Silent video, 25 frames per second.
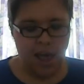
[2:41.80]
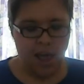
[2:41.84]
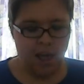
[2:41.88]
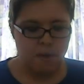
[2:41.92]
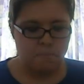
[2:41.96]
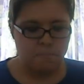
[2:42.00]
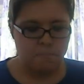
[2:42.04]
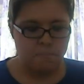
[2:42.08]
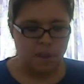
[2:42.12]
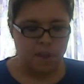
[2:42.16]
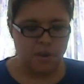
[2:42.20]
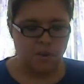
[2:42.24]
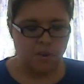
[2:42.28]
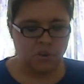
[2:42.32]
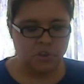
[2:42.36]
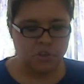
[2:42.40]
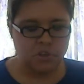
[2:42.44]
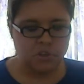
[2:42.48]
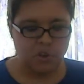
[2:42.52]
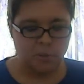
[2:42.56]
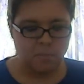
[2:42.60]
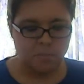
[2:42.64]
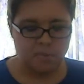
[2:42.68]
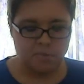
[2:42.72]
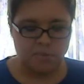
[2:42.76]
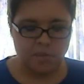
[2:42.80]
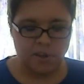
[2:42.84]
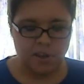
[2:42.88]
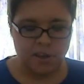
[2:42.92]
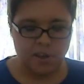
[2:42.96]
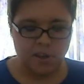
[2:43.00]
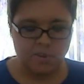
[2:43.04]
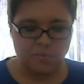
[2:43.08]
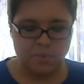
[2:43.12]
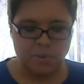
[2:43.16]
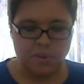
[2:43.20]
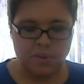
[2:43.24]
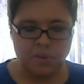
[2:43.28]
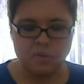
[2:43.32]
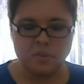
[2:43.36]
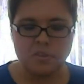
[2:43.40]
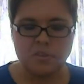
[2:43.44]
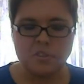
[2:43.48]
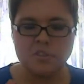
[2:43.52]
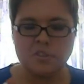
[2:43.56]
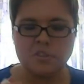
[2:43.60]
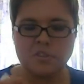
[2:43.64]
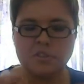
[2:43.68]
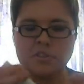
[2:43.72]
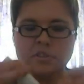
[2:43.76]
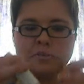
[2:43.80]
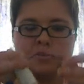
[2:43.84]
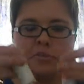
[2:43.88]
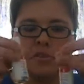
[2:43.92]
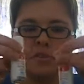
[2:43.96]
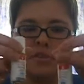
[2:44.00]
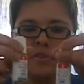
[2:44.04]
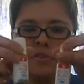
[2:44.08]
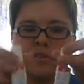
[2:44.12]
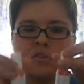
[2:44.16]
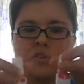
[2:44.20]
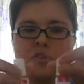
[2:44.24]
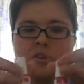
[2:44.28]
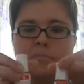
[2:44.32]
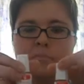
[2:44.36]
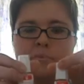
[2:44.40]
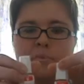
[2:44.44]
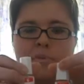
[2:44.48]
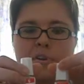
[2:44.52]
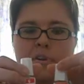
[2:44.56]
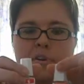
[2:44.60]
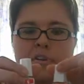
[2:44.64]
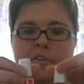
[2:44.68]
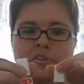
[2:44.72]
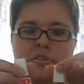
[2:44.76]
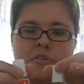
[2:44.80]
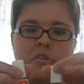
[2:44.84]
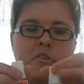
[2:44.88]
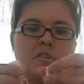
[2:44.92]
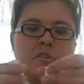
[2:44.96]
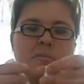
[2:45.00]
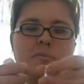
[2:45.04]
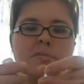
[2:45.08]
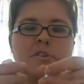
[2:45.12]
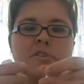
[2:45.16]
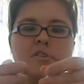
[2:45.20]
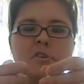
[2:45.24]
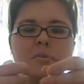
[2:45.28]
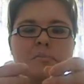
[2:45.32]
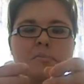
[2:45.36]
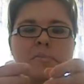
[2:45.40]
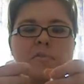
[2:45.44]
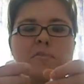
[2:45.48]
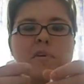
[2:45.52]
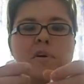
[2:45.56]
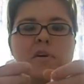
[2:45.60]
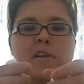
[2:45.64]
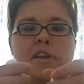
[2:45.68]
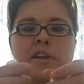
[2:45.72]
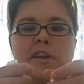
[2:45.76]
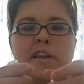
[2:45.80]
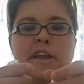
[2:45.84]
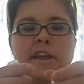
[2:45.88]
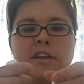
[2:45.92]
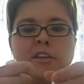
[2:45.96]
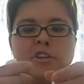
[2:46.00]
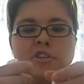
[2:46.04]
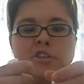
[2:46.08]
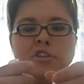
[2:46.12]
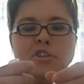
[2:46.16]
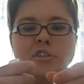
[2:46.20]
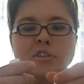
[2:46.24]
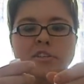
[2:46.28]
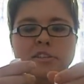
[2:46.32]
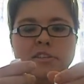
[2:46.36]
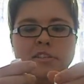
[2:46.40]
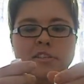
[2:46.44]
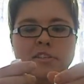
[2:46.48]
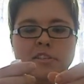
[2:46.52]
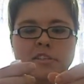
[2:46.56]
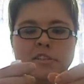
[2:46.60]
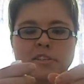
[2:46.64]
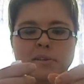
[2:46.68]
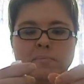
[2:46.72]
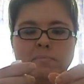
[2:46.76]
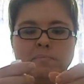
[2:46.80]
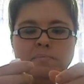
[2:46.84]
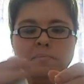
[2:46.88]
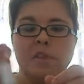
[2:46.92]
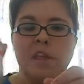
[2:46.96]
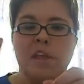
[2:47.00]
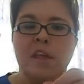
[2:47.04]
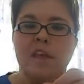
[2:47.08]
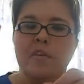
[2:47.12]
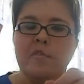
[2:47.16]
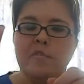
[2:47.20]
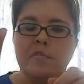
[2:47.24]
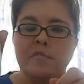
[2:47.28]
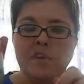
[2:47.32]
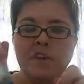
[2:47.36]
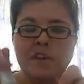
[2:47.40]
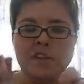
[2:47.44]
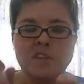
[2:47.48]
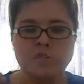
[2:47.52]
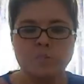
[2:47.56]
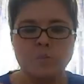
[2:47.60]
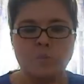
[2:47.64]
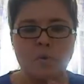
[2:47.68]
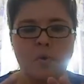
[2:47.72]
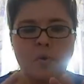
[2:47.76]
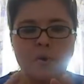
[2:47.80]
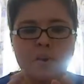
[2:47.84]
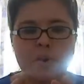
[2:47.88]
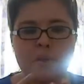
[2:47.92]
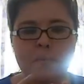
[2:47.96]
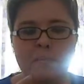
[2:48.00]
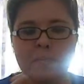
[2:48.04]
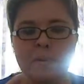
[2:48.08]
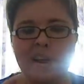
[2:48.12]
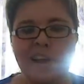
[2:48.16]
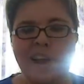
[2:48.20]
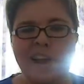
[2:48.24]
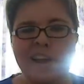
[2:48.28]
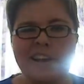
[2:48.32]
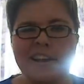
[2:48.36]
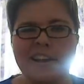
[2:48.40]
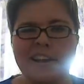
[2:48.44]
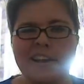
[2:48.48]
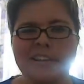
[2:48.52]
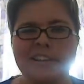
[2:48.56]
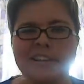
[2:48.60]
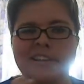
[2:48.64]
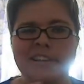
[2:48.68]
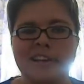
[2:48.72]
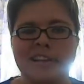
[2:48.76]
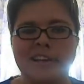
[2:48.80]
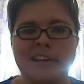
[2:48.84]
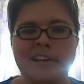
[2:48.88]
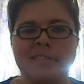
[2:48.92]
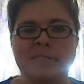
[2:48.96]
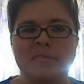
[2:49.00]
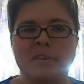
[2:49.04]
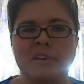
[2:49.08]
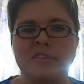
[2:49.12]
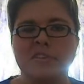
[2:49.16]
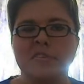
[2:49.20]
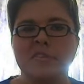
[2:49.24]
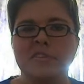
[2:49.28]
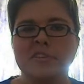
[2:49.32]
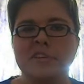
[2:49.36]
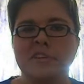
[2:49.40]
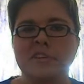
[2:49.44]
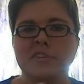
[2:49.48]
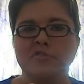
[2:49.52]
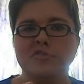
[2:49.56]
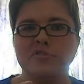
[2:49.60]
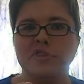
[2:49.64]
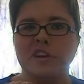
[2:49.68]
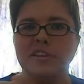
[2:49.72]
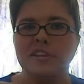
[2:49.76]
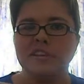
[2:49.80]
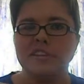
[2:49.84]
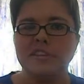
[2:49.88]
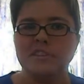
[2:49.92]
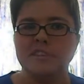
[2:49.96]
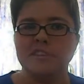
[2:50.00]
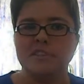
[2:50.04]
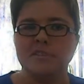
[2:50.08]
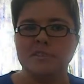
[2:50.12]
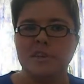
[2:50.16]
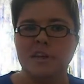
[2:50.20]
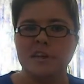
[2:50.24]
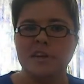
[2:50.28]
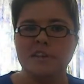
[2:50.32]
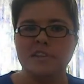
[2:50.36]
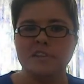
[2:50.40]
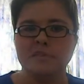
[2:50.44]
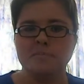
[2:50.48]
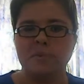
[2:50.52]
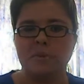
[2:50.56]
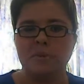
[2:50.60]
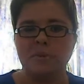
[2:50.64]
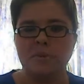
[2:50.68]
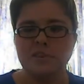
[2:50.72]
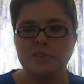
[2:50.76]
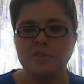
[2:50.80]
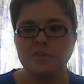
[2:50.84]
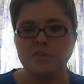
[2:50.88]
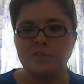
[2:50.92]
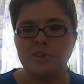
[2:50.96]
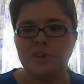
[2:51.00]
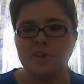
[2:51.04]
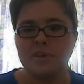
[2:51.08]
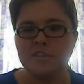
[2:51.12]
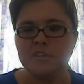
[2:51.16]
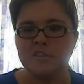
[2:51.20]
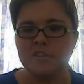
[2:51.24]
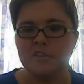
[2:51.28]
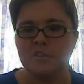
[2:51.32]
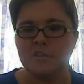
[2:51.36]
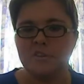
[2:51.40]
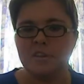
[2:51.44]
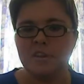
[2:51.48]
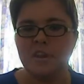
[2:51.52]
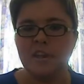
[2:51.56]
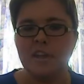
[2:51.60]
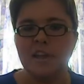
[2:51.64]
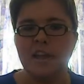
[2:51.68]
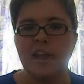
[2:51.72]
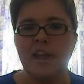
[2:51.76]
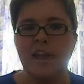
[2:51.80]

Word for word: Um, and on top of that, I've been using two two products called the Mavala Nail Shield System. Phase one, you apply it and it's like, it looks like trellisy, slightly sparkly trellis on.